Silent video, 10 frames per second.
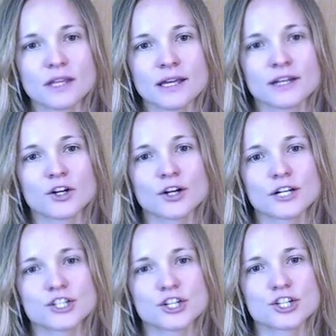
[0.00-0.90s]

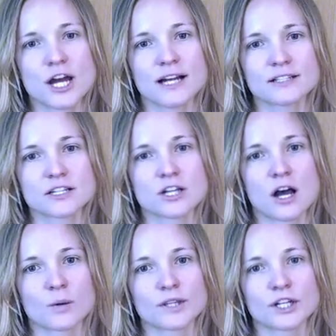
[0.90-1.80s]
encourage your child to
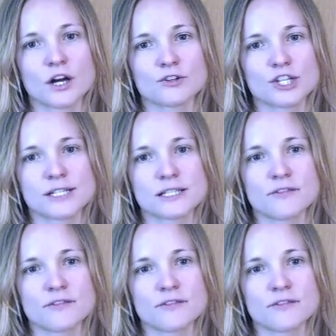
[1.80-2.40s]
talk with the coaches